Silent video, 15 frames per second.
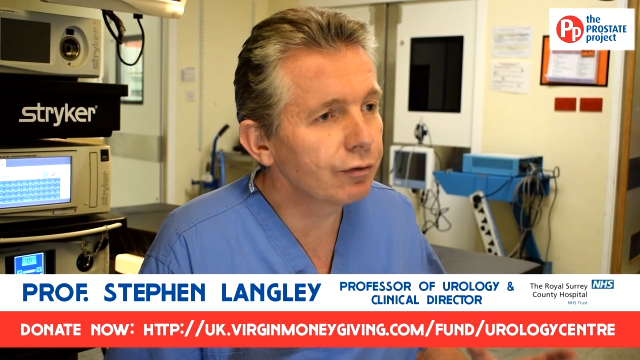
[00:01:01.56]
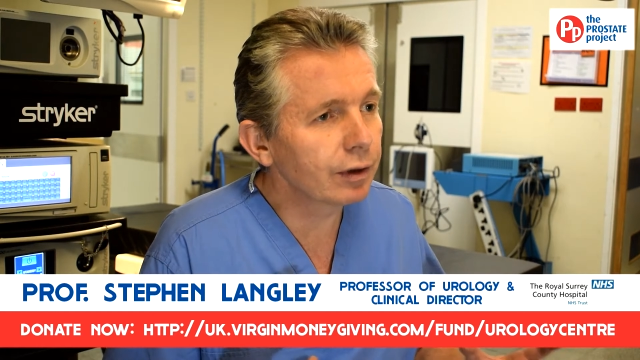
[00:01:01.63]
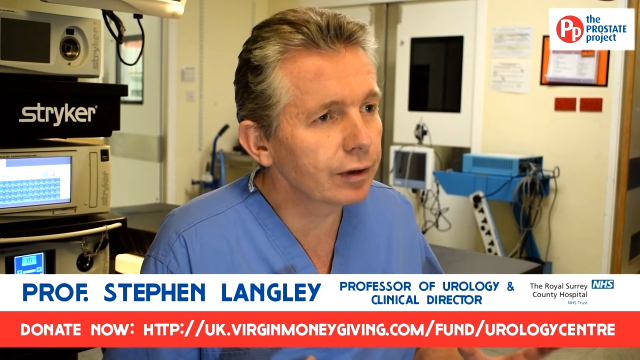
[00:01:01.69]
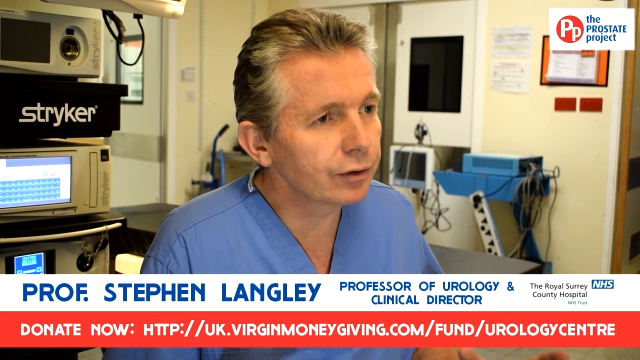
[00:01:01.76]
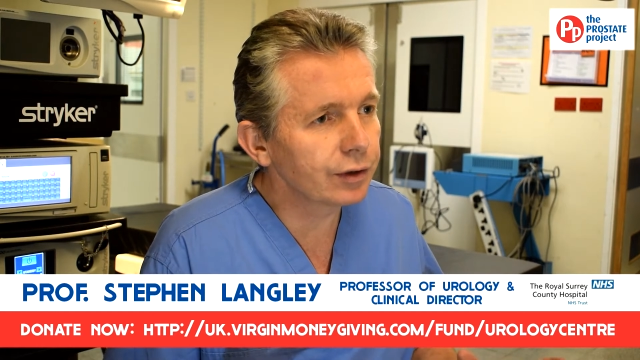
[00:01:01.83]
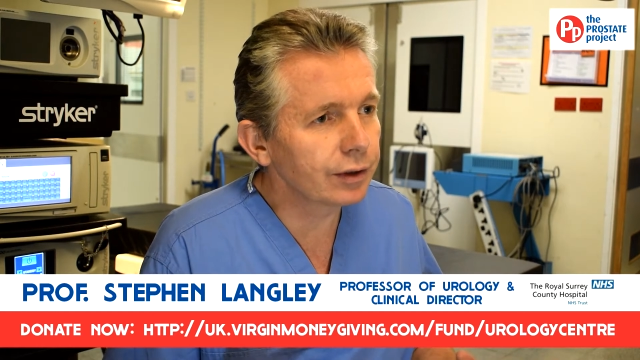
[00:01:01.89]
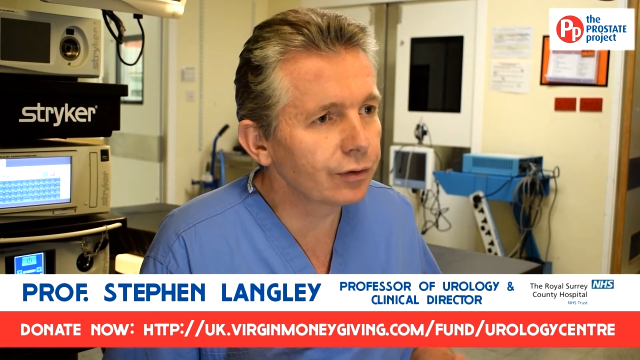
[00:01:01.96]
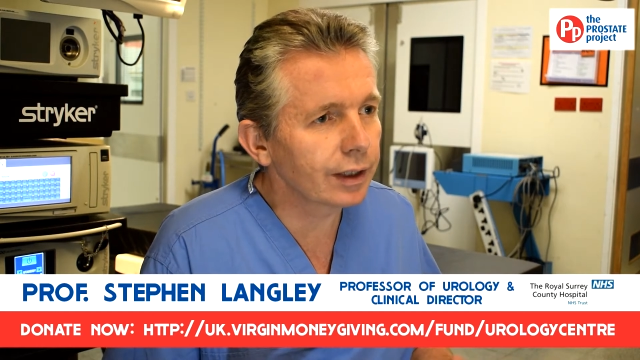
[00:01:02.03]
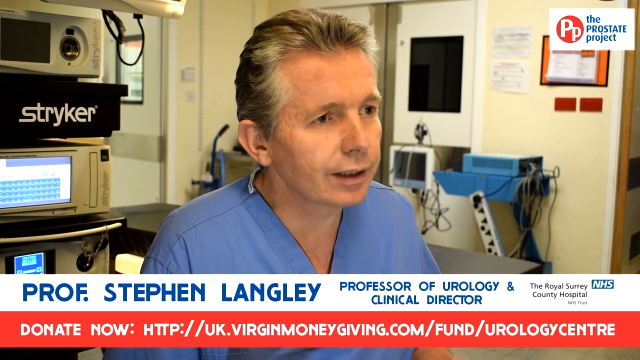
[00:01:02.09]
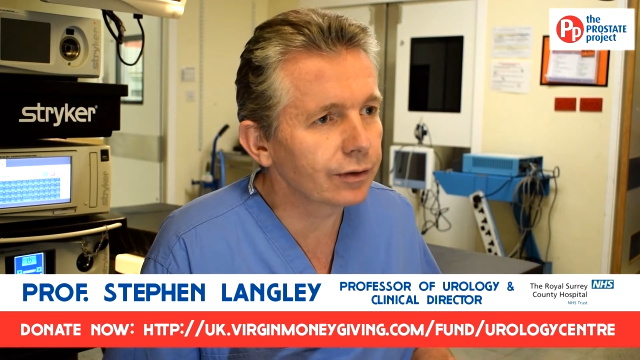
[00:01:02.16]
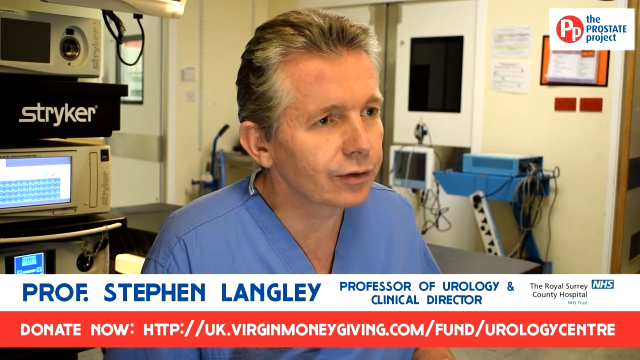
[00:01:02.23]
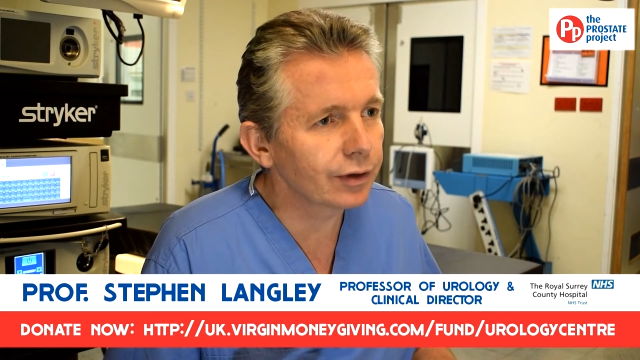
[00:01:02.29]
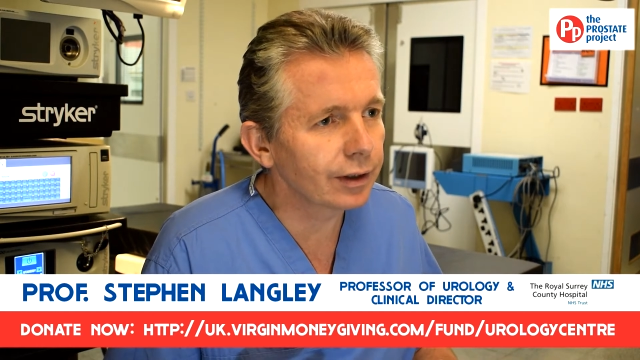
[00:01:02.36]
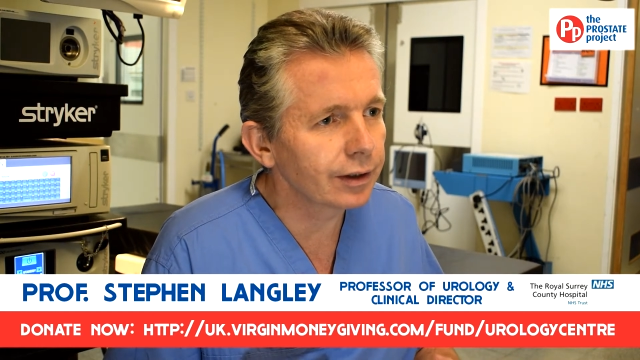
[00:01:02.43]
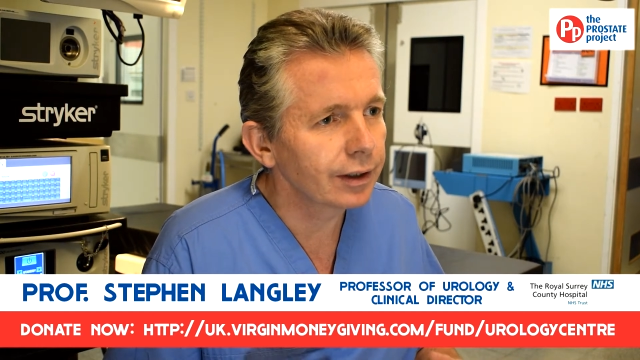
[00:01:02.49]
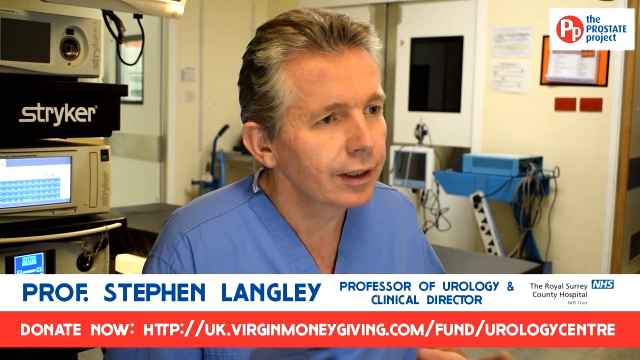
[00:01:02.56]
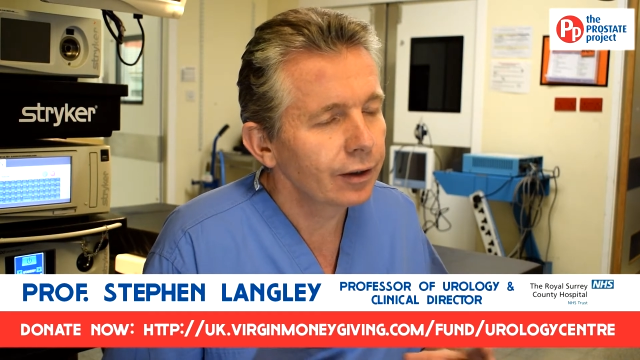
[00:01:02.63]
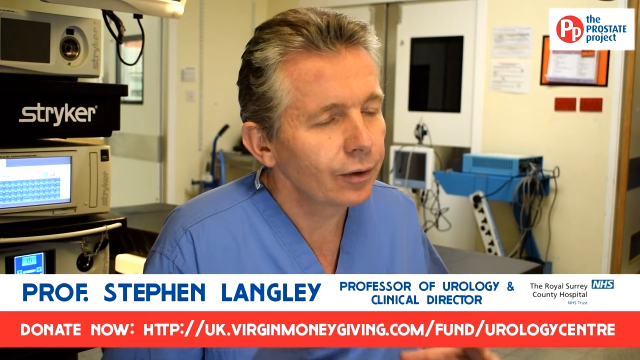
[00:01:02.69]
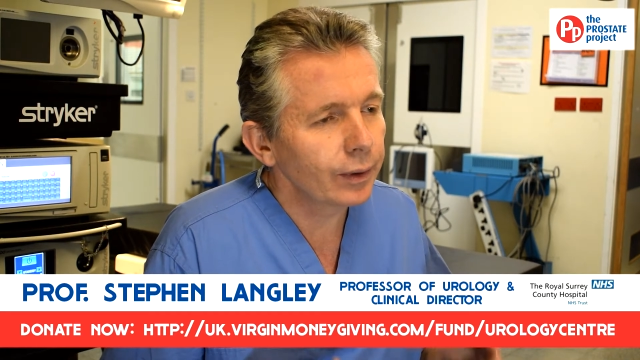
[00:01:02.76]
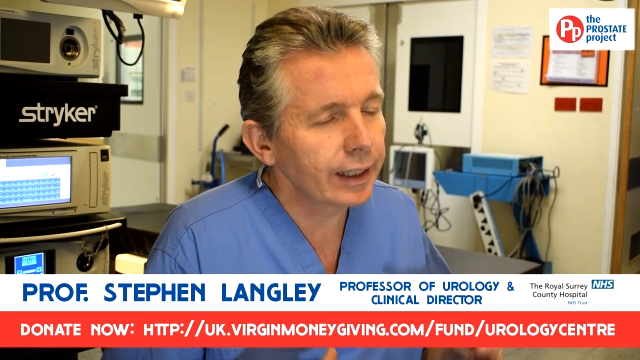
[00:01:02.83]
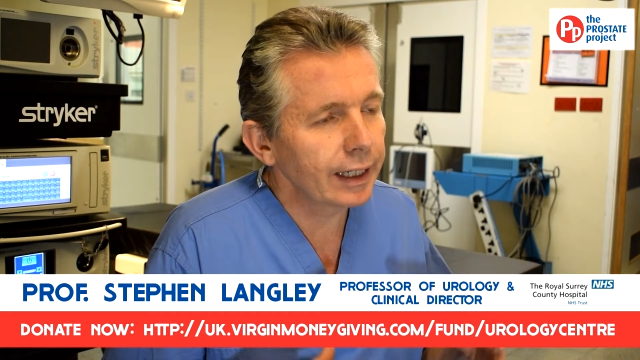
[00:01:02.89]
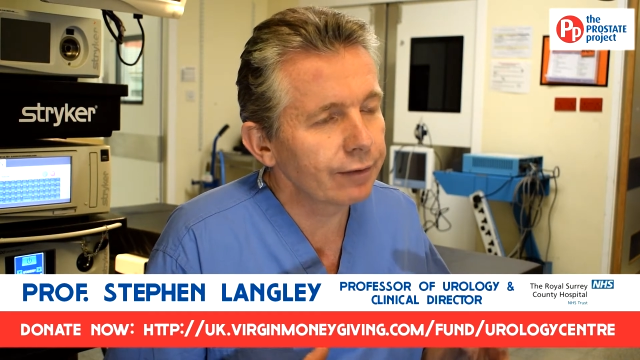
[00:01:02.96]
urology centre,
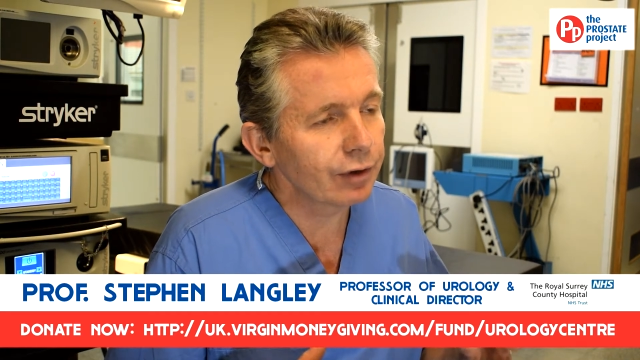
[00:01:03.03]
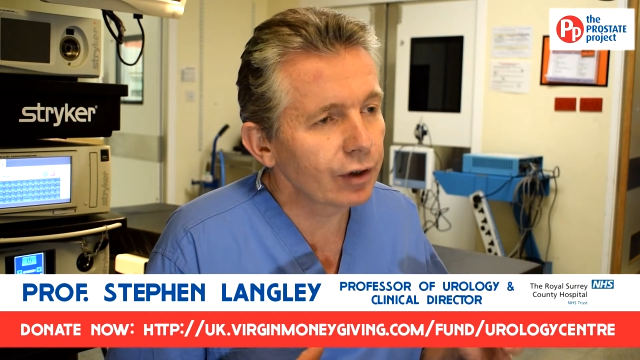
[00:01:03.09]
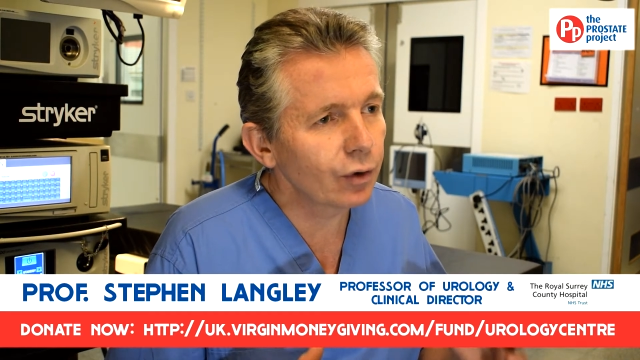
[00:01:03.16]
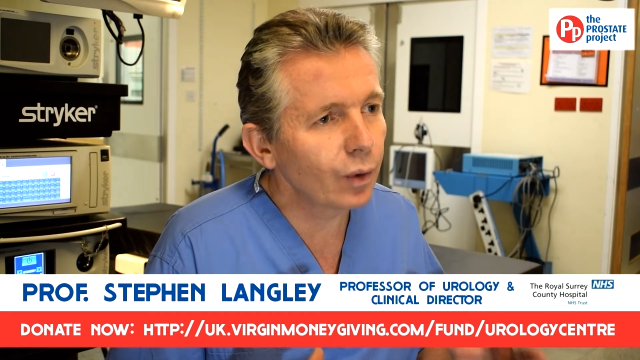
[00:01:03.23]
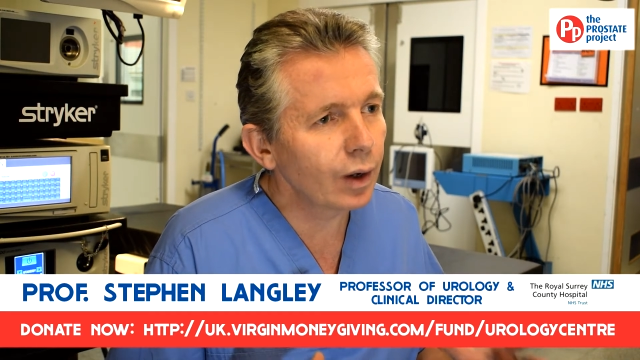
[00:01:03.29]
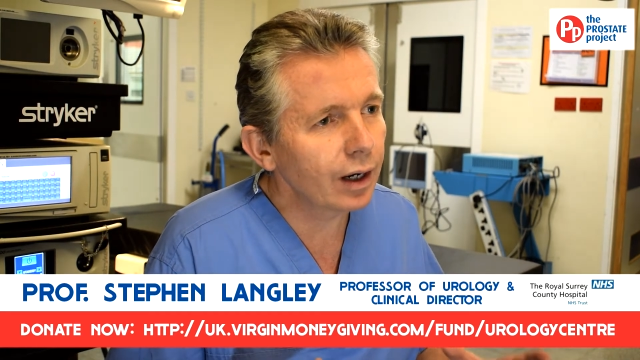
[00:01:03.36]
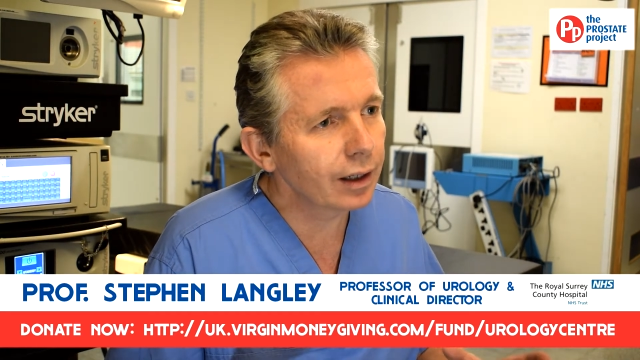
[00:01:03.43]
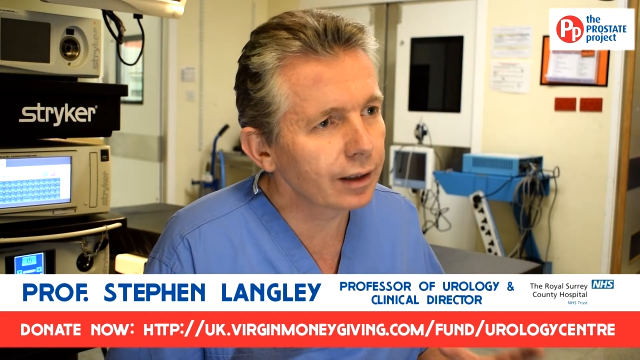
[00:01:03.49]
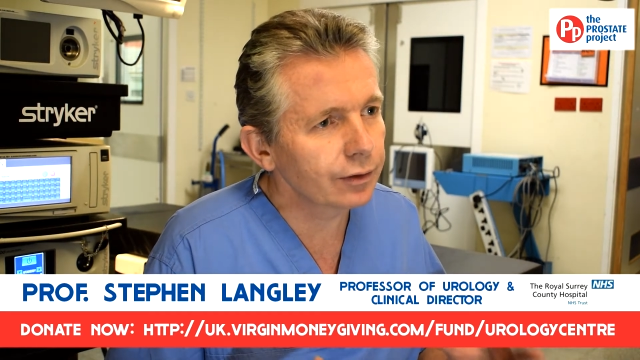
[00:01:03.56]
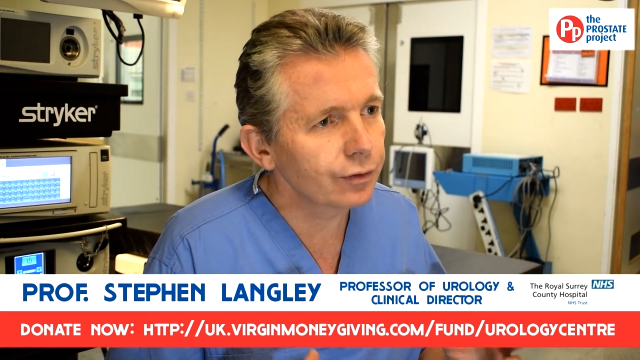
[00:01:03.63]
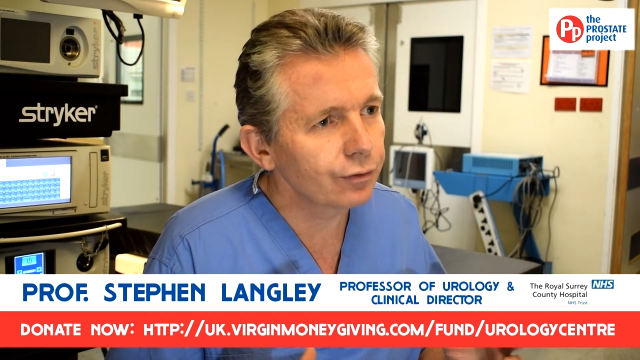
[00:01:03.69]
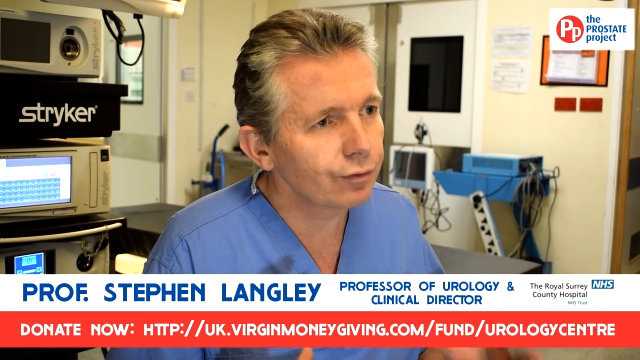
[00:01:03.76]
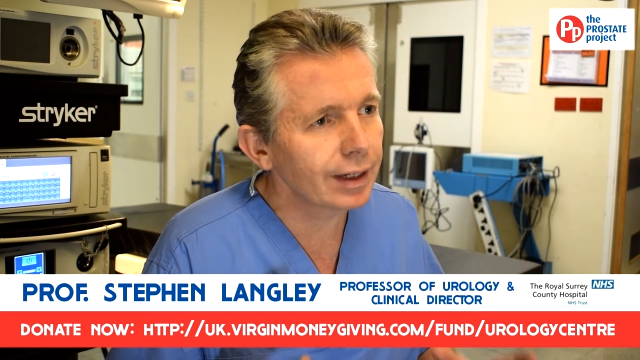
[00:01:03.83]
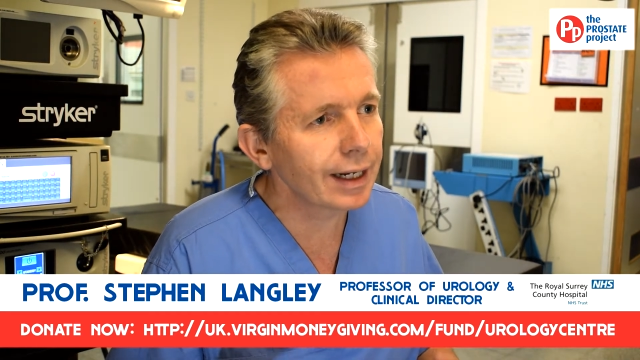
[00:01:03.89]
we can have a quiet,